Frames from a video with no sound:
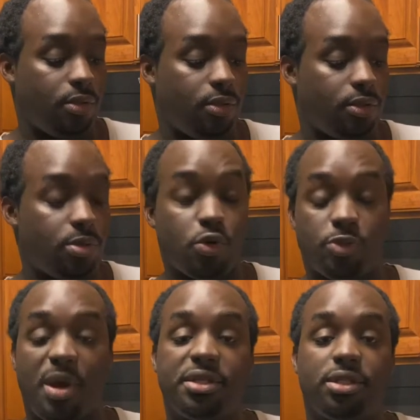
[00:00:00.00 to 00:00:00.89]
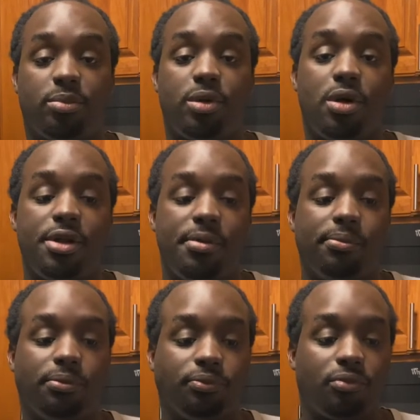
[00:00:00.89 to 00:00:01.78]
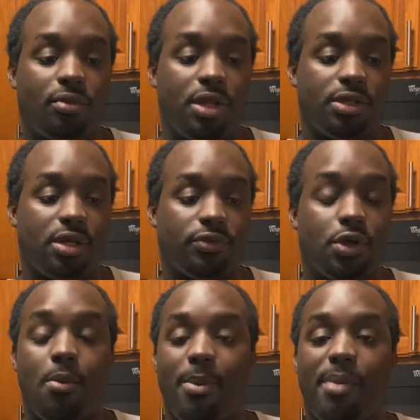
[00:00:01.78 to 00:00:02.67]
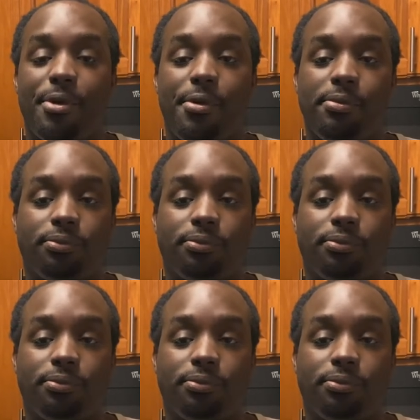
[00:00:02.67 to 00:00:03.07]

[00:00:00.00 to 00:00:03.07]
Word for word: some more spices to put on it instead of salt and pepper